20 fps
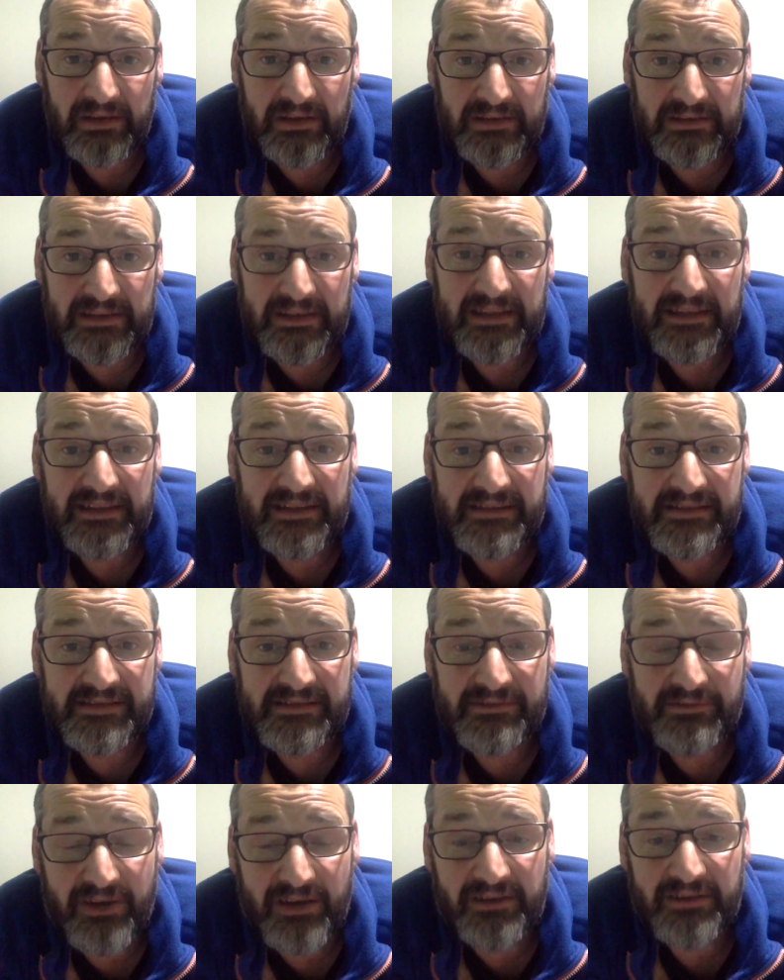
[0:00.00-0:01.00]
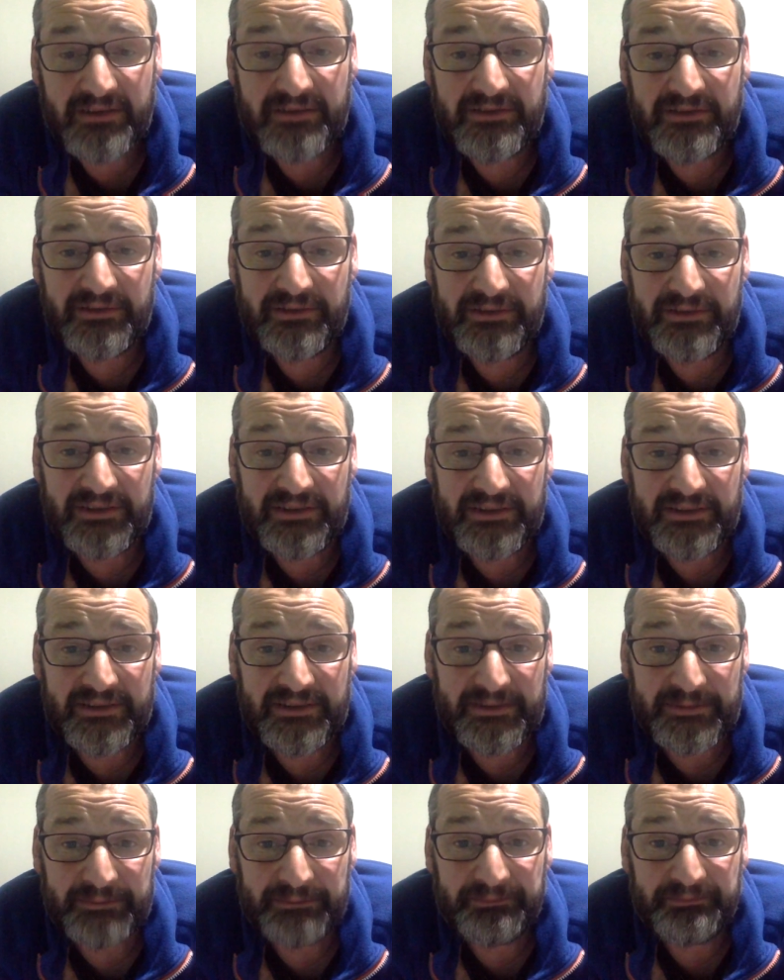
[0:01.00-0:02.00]
take his truck to
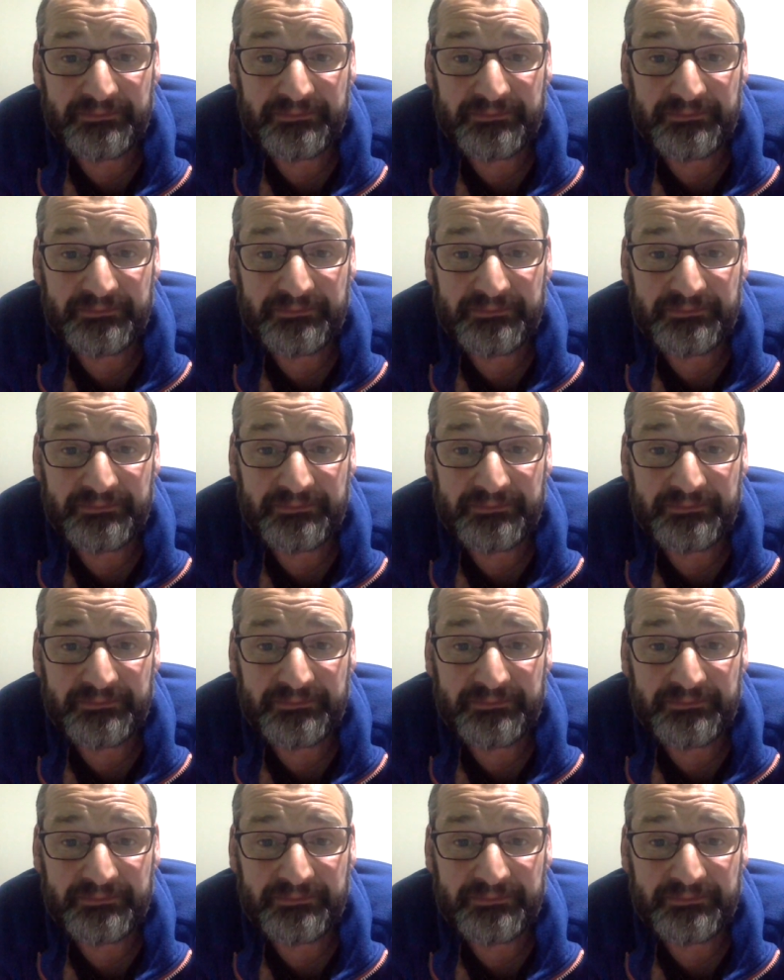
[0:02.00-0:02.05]
the